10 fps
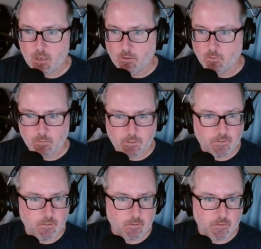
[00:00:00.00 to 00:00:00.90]
Normal
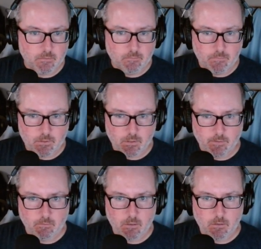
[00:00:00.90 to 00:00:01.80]
Sudoku, so every
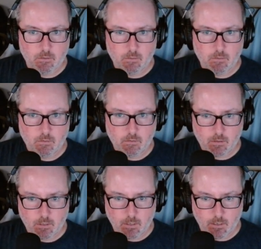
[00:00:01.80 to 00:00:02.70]
row,
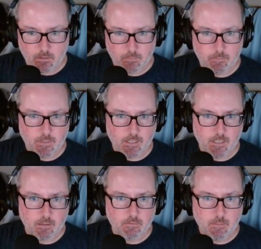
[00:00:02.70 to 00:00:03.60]
column,
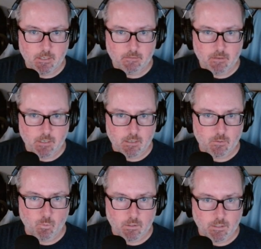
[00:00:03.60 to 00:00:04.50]
and 3 by 3 box
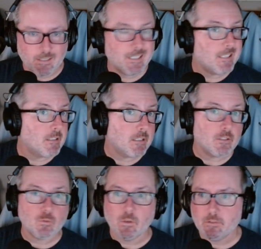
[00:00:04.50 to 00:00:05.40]
will contain the
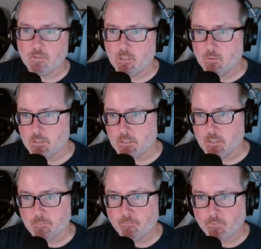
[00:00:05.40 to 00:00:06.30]
digits 1 through 9 once
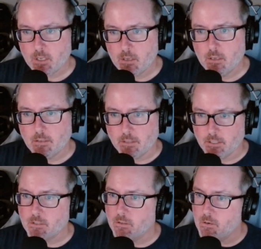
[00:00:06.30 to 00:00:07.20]
each.
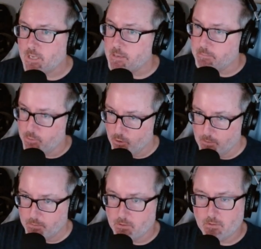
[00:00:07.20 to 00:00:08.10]
Digits along a
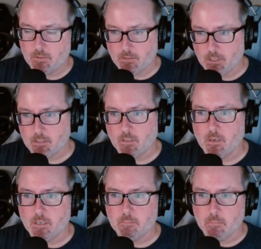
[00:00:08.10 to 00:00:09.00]
purple Dutch
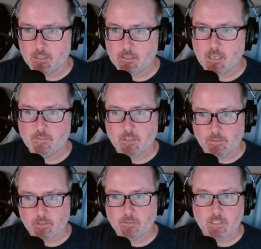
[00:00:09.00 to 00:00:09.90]
line must have a
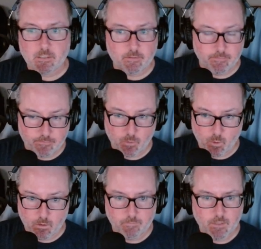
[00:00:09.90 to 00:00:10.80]
difference of at least
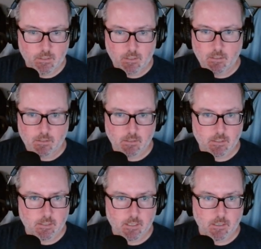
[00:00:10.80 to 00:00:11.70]
4. So let's
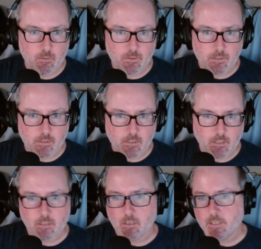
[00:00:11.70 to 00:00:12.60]
say there was a
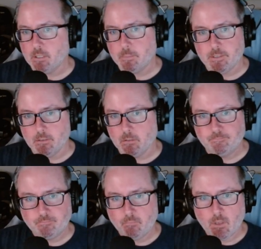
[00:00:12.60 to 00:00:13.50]
Dutch line up here
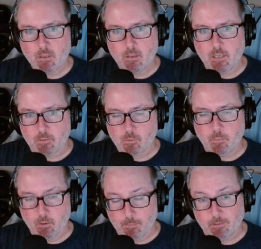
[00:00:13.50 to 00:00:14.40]
and it was
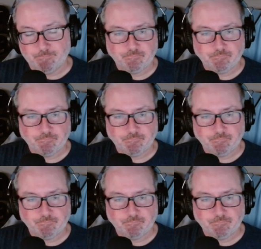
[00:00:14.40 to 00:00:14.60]
purple.